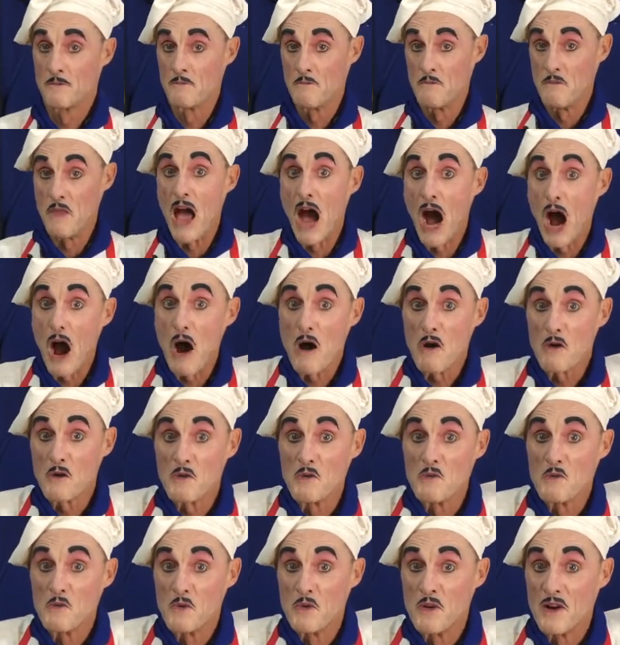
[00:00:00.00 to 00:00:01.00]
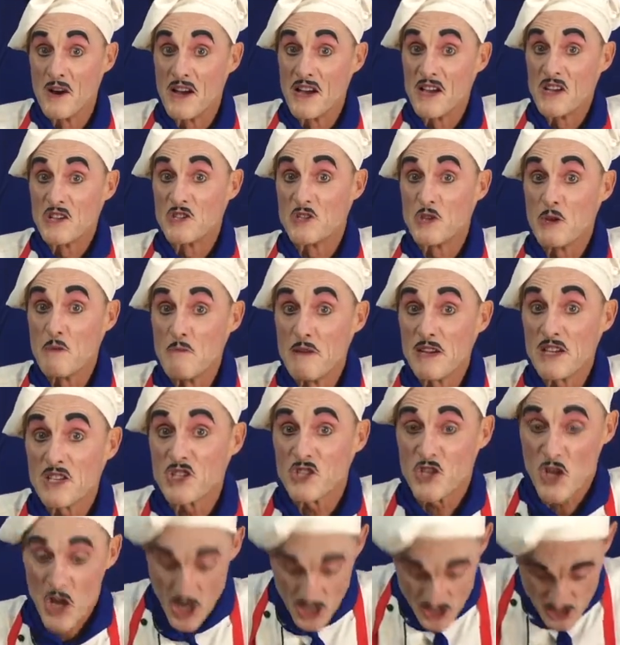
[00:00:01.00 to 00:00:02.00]
Now, the
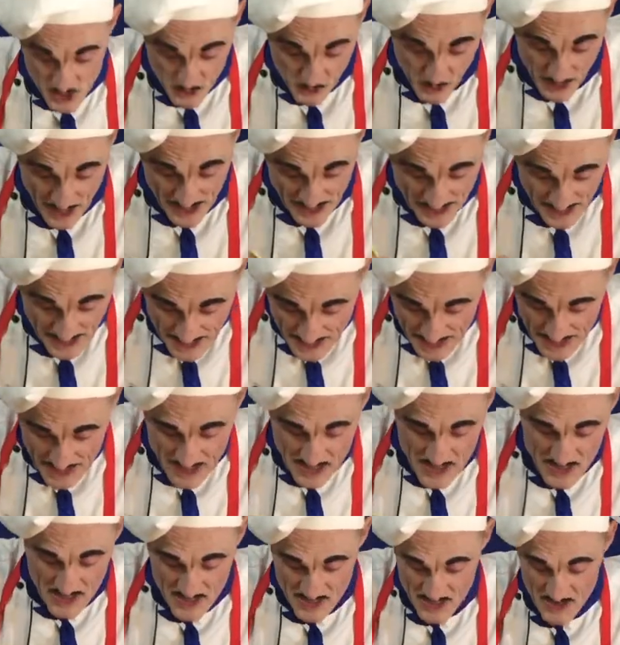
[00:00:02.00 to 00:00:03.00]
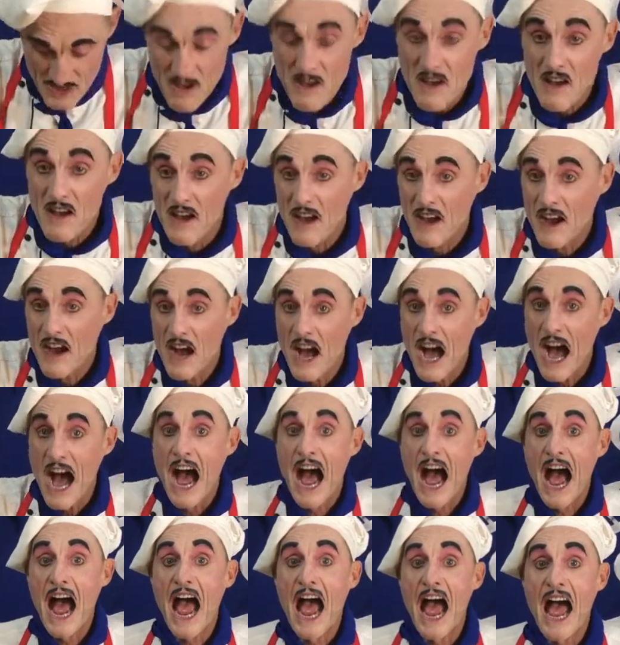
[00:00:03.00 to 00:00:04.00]
mixture is ready,
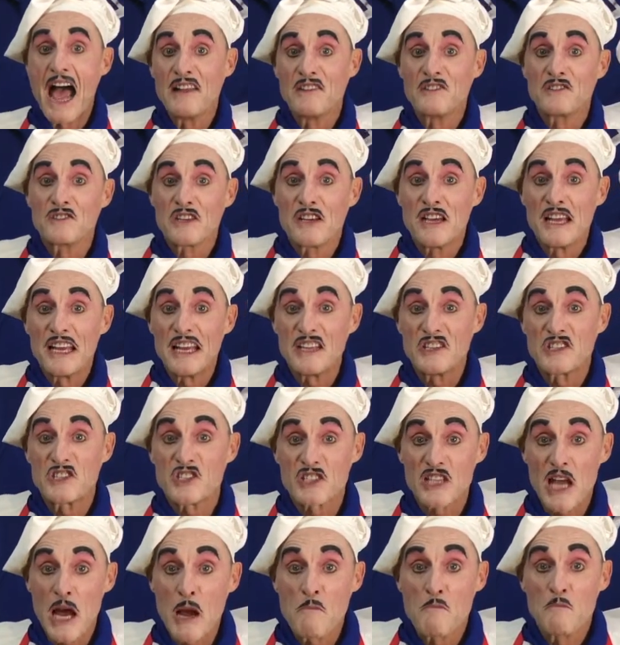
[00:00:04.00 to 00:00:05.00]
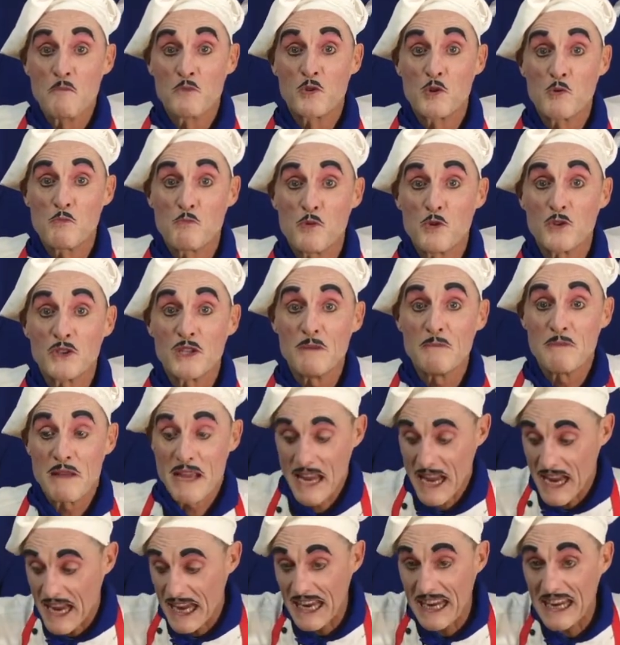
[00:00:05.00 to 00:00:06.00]
and it's time to put him
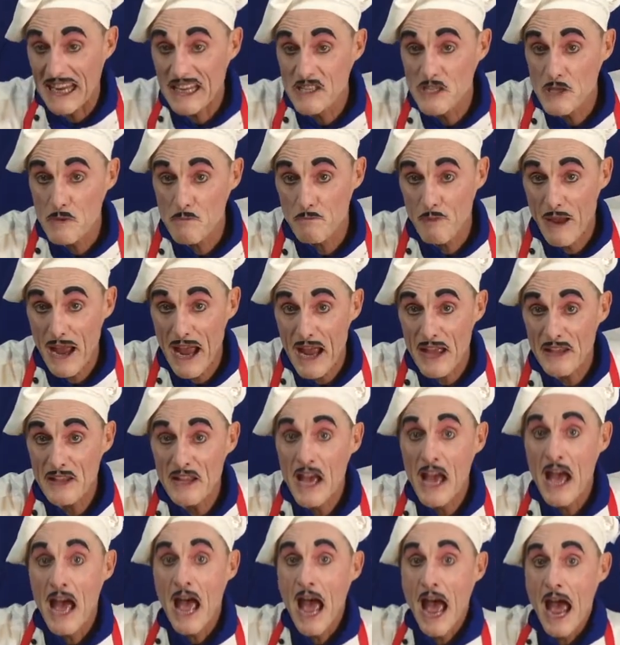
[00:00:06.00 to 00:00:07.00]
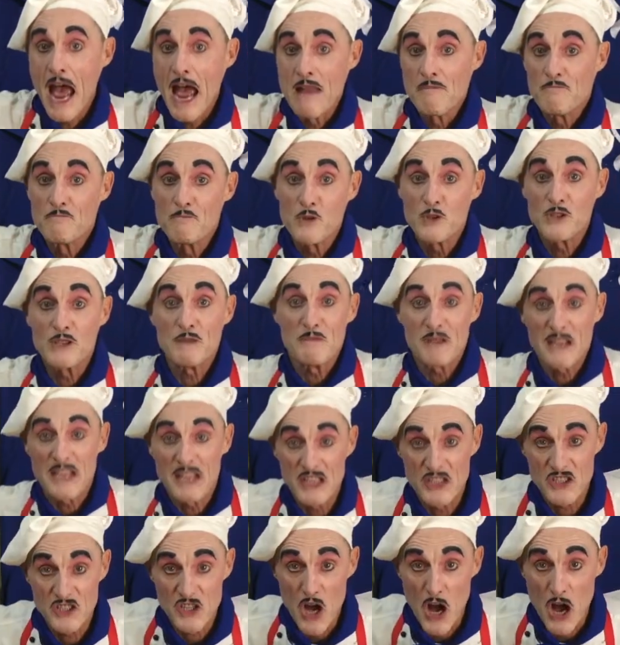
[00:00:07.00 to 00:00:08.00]
in the pan and put him
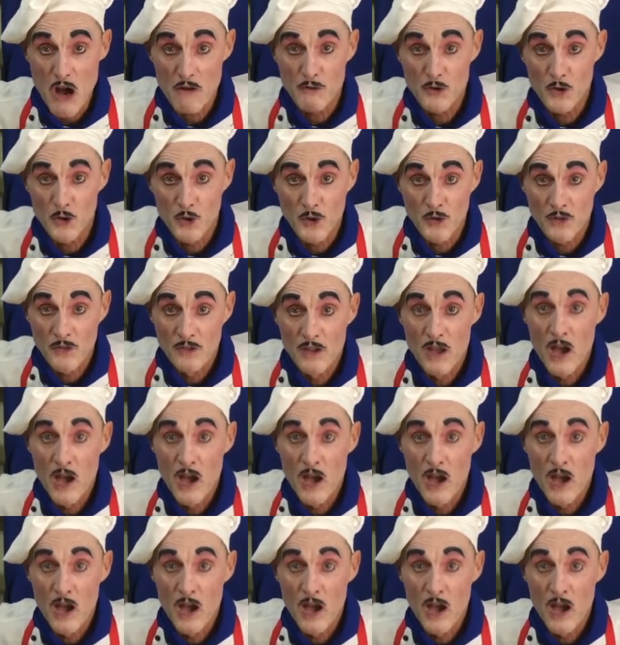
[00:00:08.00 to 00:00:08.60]
in the oven.